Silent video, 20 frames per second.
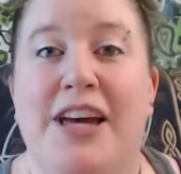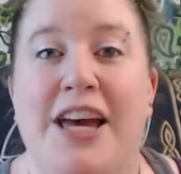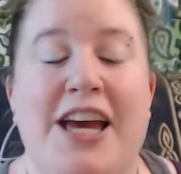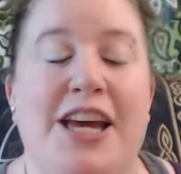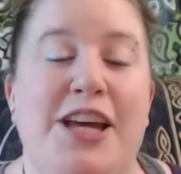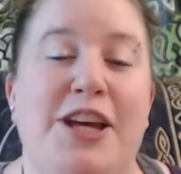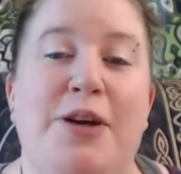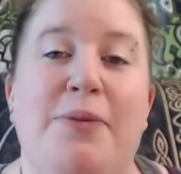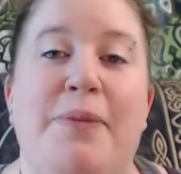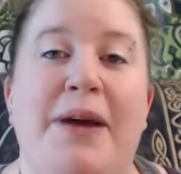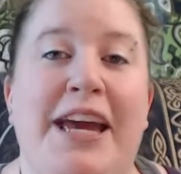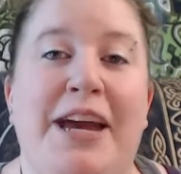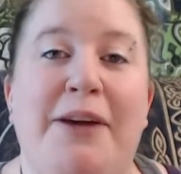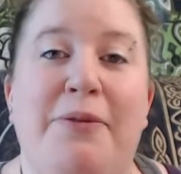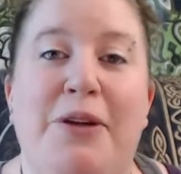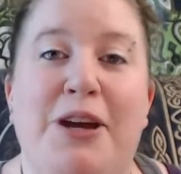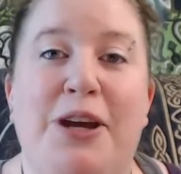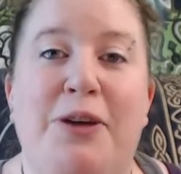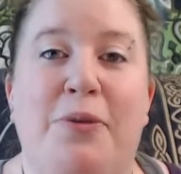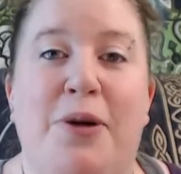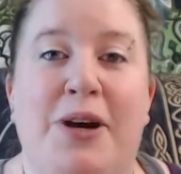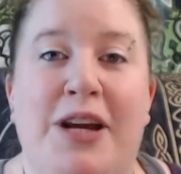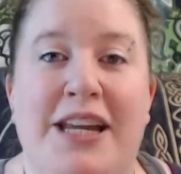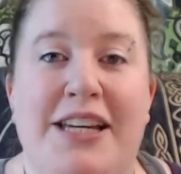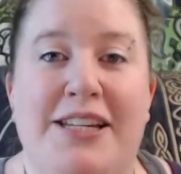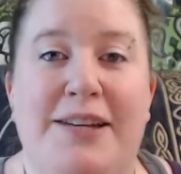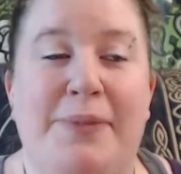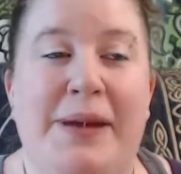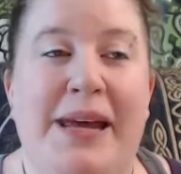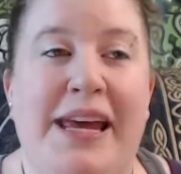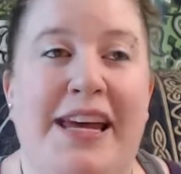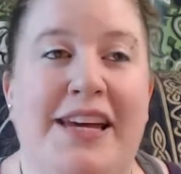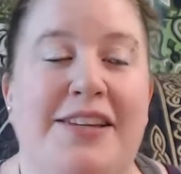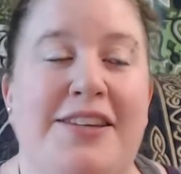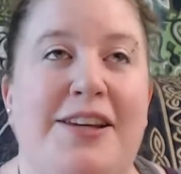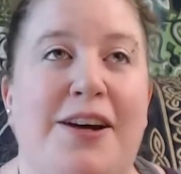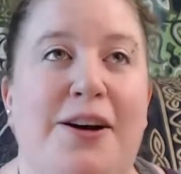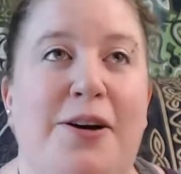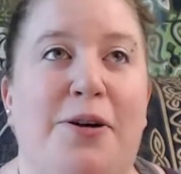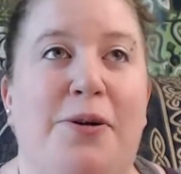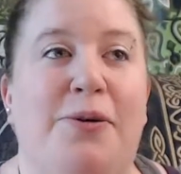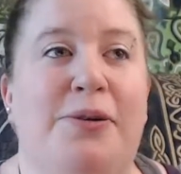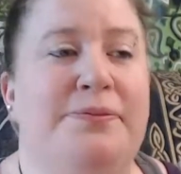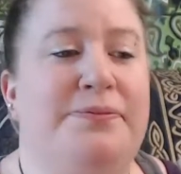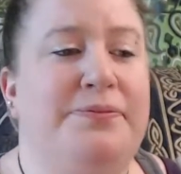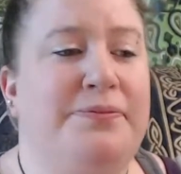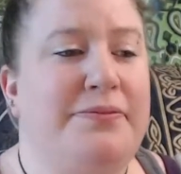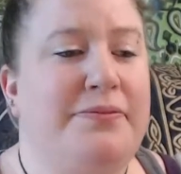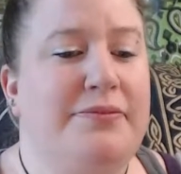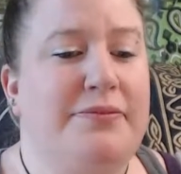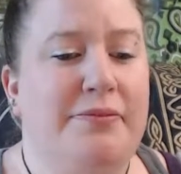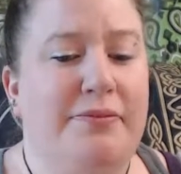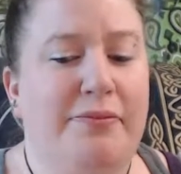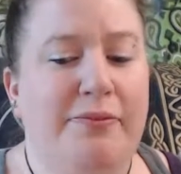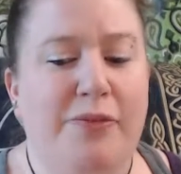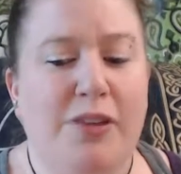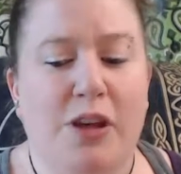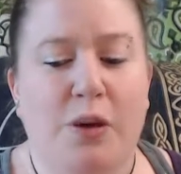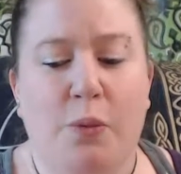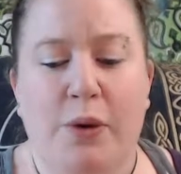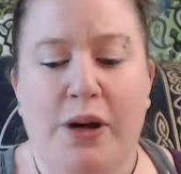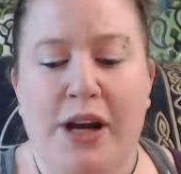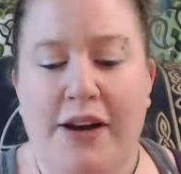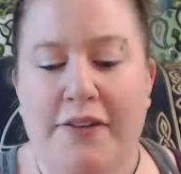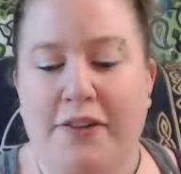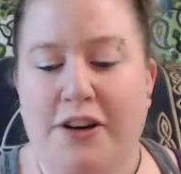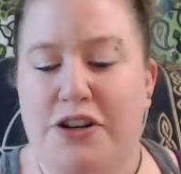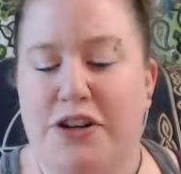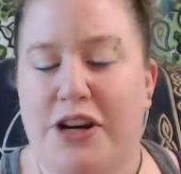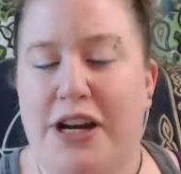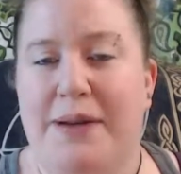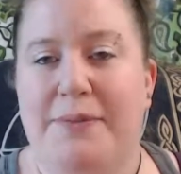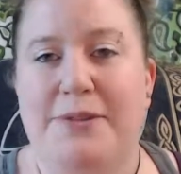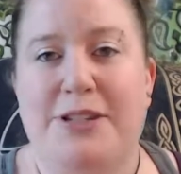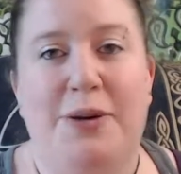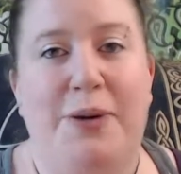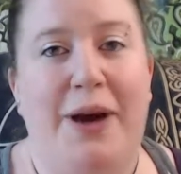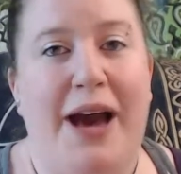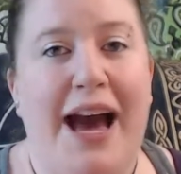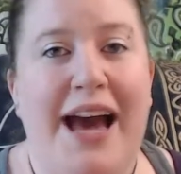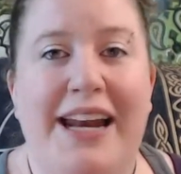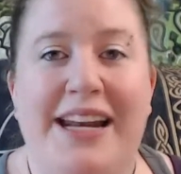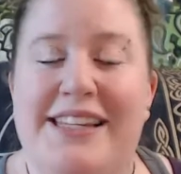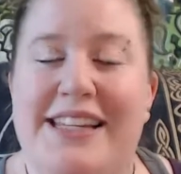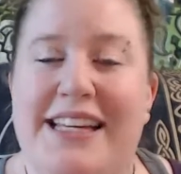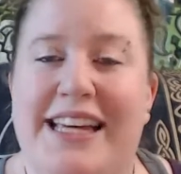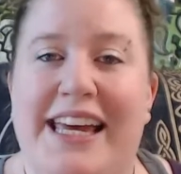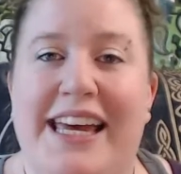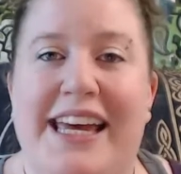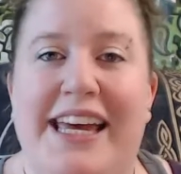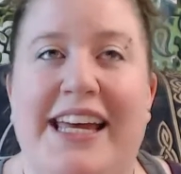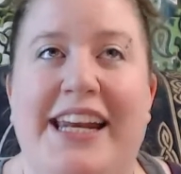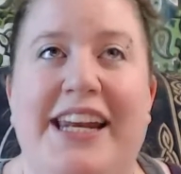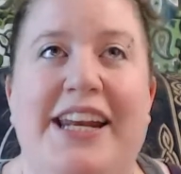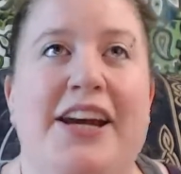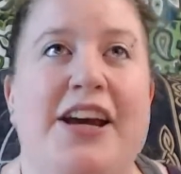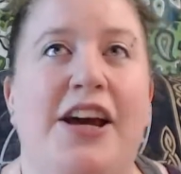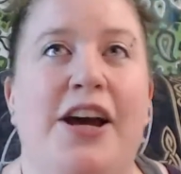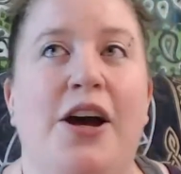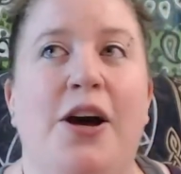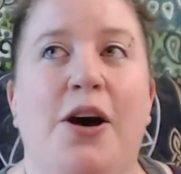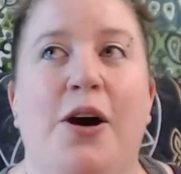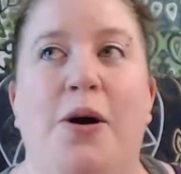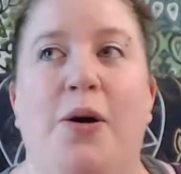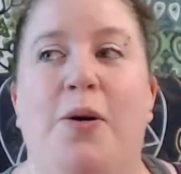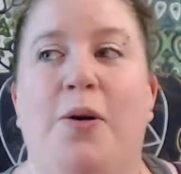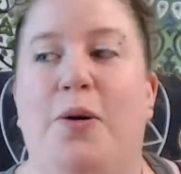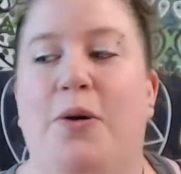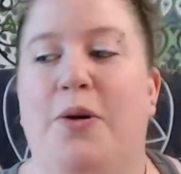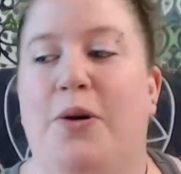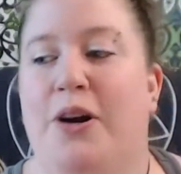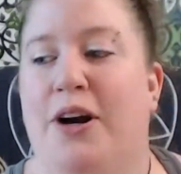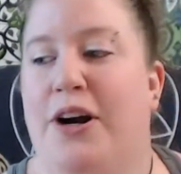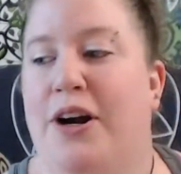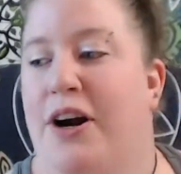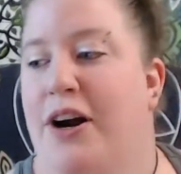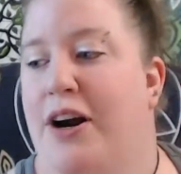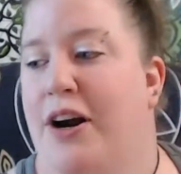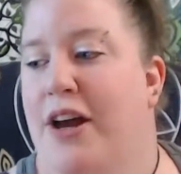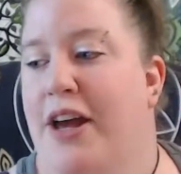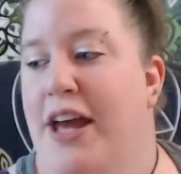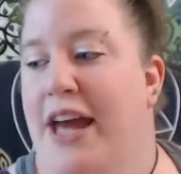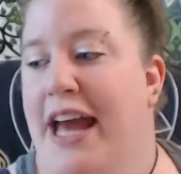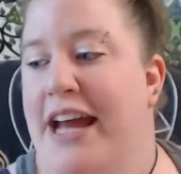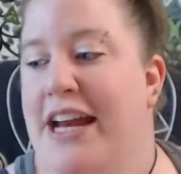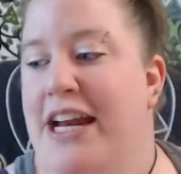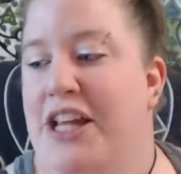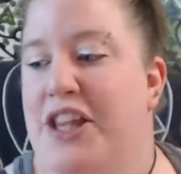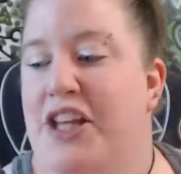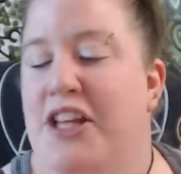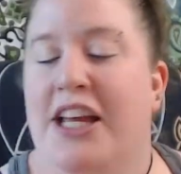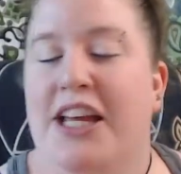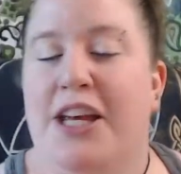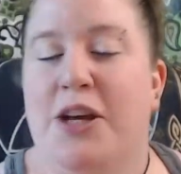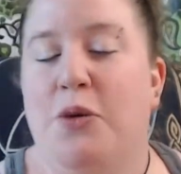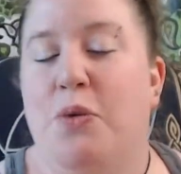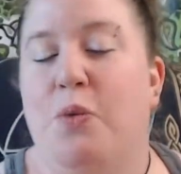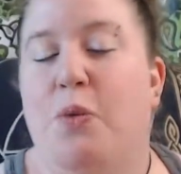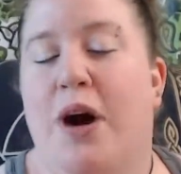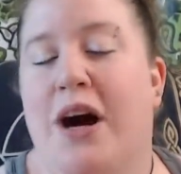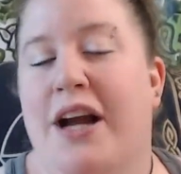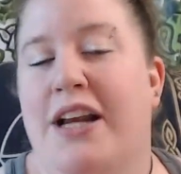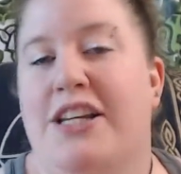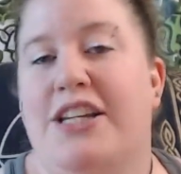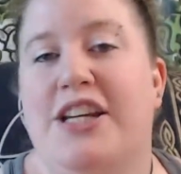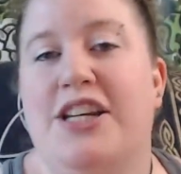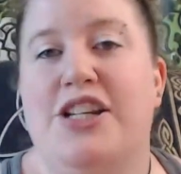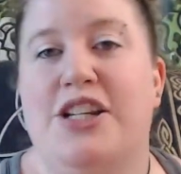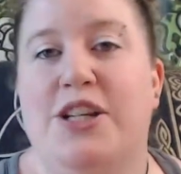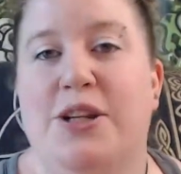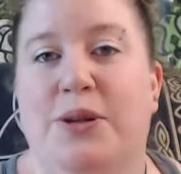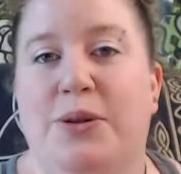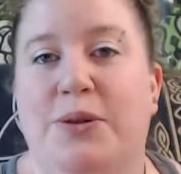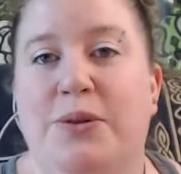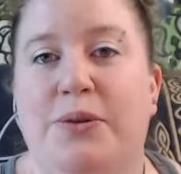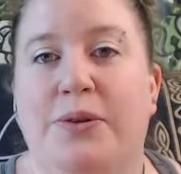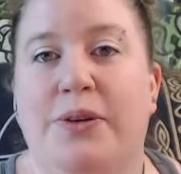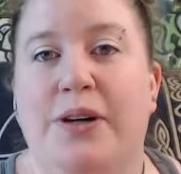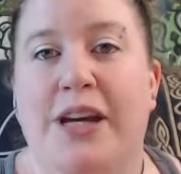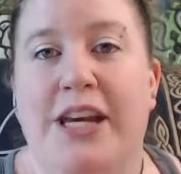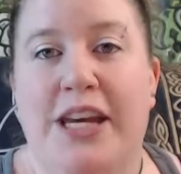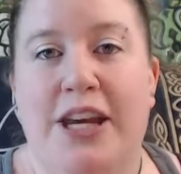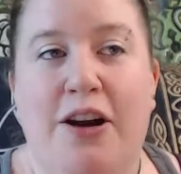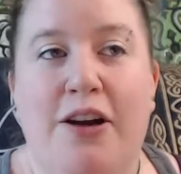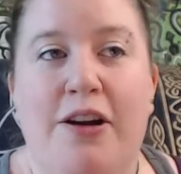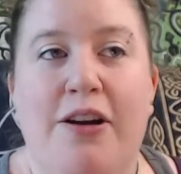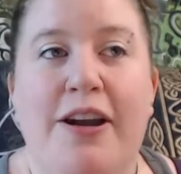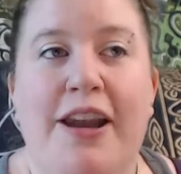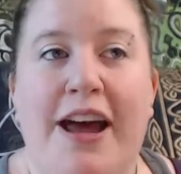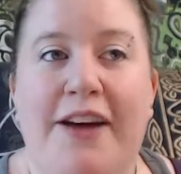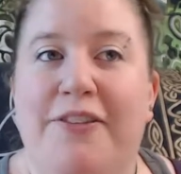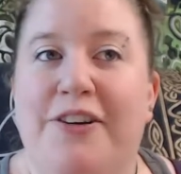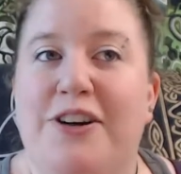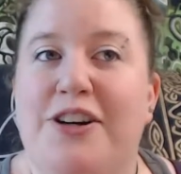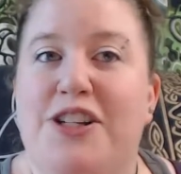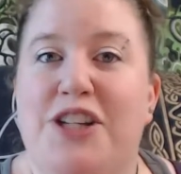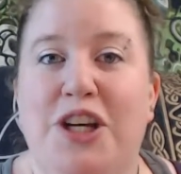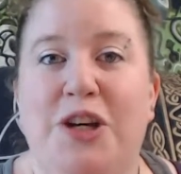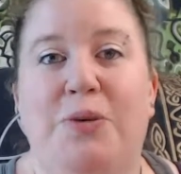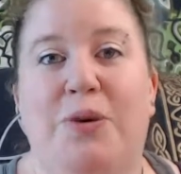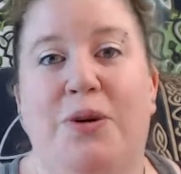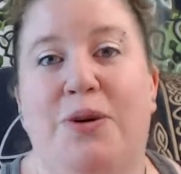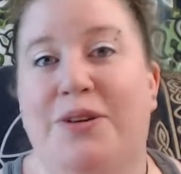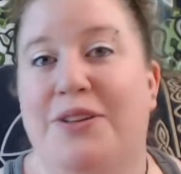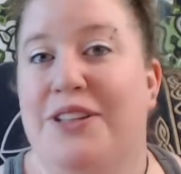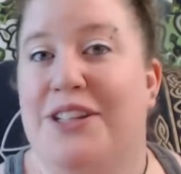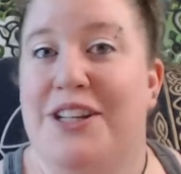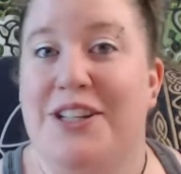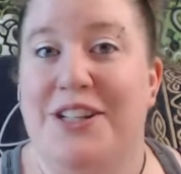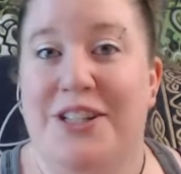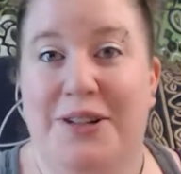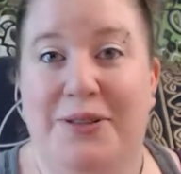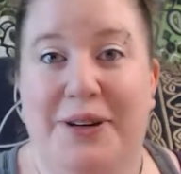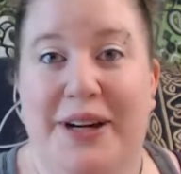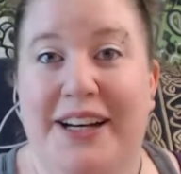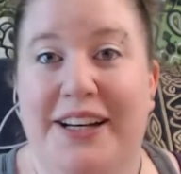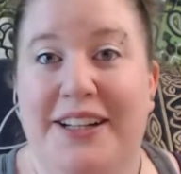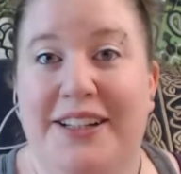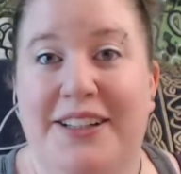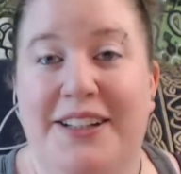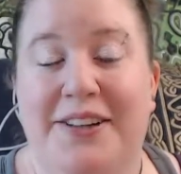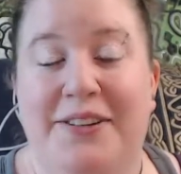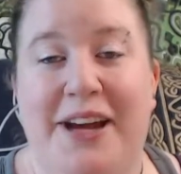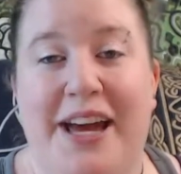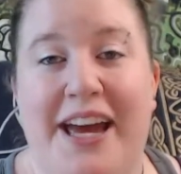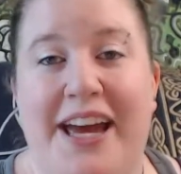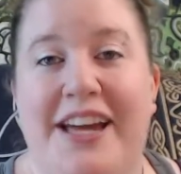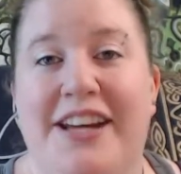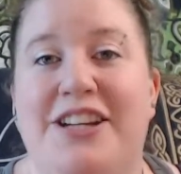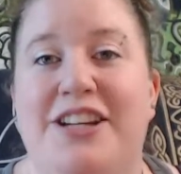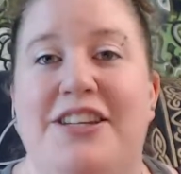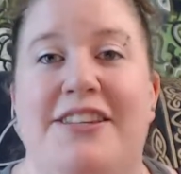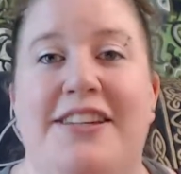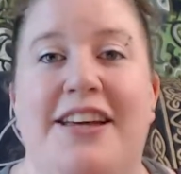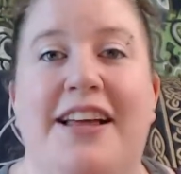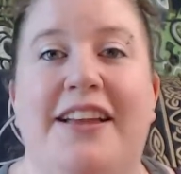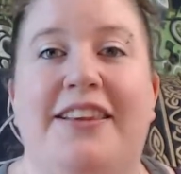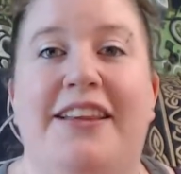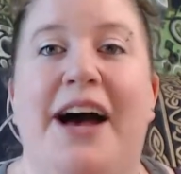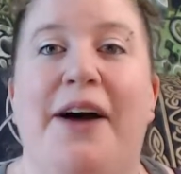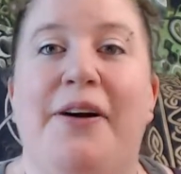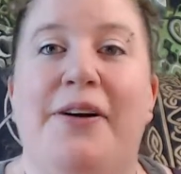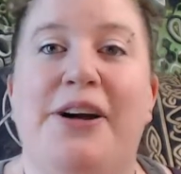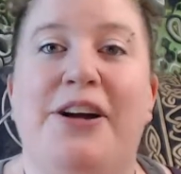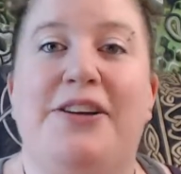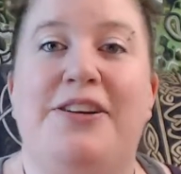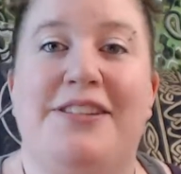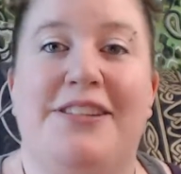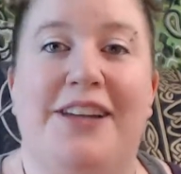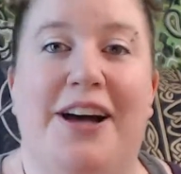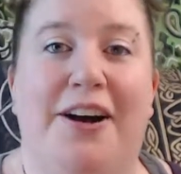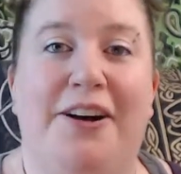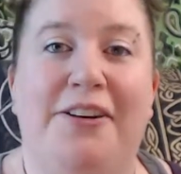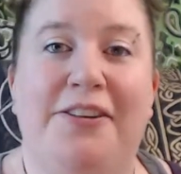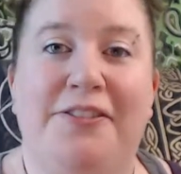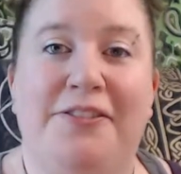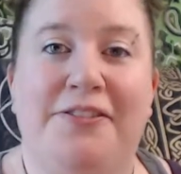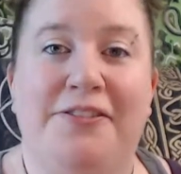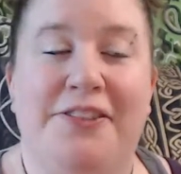You make it what you want it to be. So, whatever dreams you had as a kid or anything that you want to do, you're never too old to do it. Okay? Just allow yourself